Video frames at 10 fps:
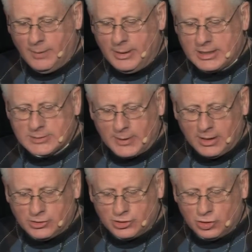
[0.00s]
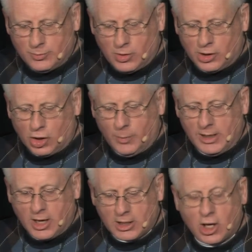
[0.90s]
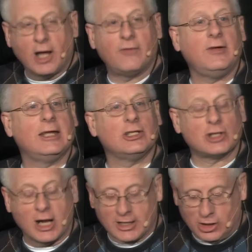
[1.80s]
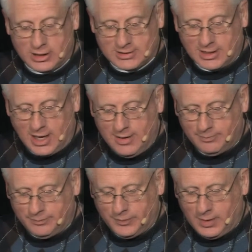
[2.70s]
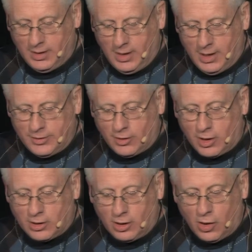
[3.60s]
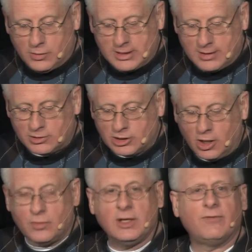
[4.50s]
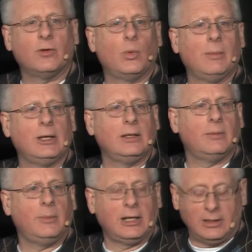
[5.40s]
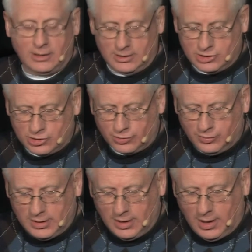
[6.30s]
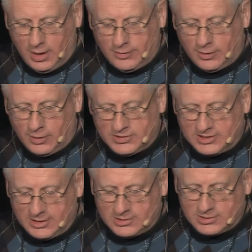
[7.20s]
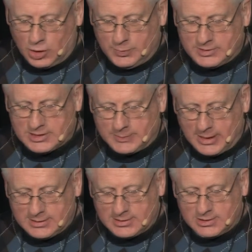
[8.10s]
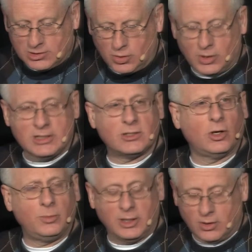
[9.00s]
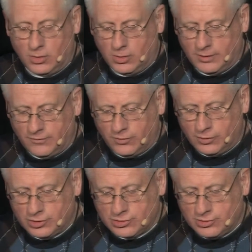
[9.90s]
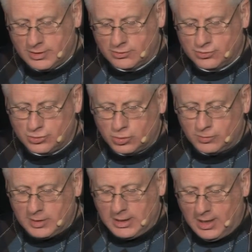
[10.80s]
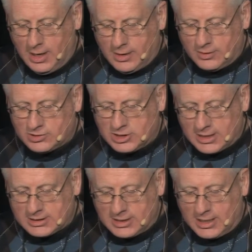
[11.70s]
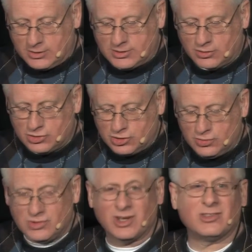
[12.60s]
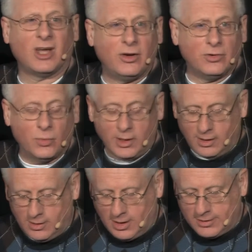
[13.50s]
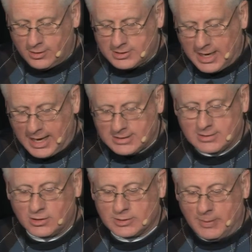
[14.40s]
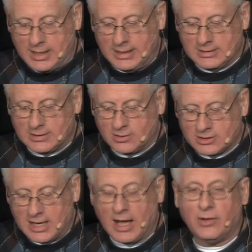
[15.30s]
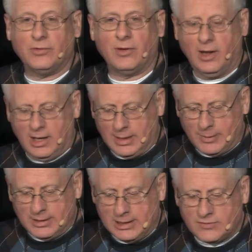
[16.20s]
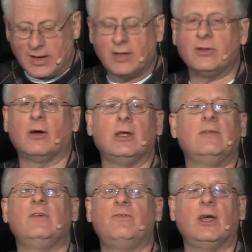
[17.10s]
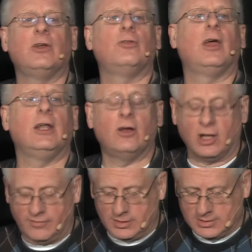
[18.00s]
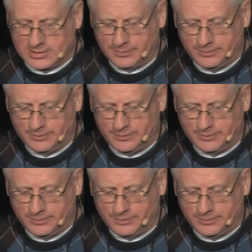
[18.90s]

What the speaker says: Be inspired to do more. Go beyond coffee and chocolate on Sunday. There's clothing for women, men, and children. There are scents, soaps and spices, toys, home decor, and furniture. There's jewelry, there's textiles, there's shoes, there's underwear, there's hats, there's beddings, there's towels, and my niece found there are even fair trade coffins.